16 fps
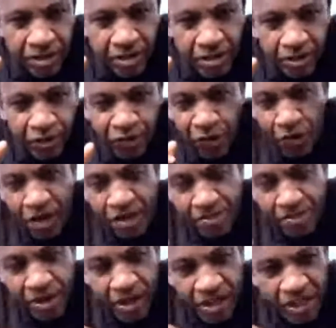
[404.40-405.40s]
$40
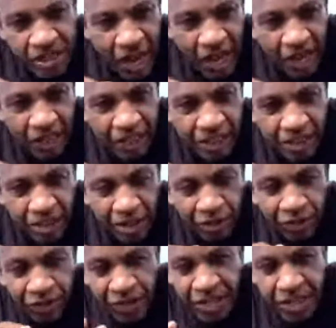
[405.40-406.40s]
million,
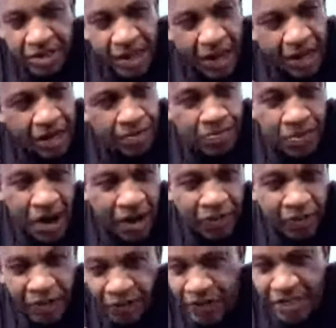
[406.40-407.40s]
50, they done profited
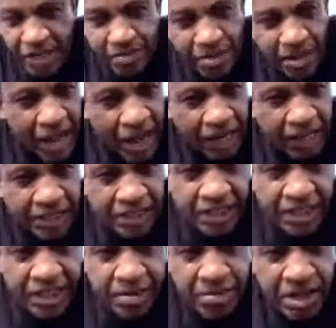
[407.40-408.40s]
$50 million,
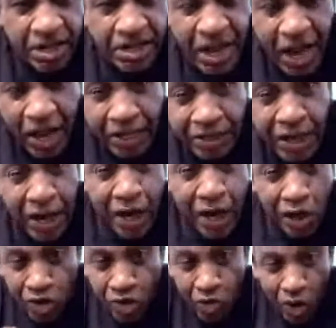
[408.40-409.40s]
$60 million.
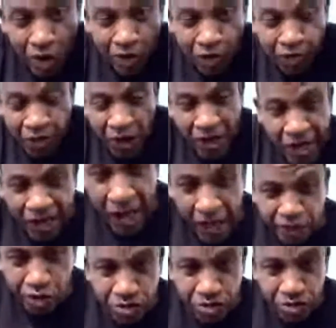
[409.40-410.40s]
You on the front lines,
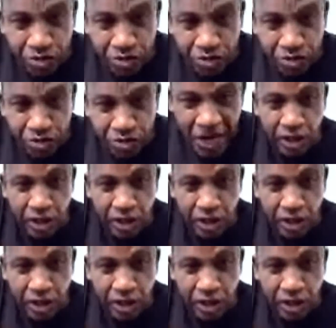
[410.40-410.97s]
you dying.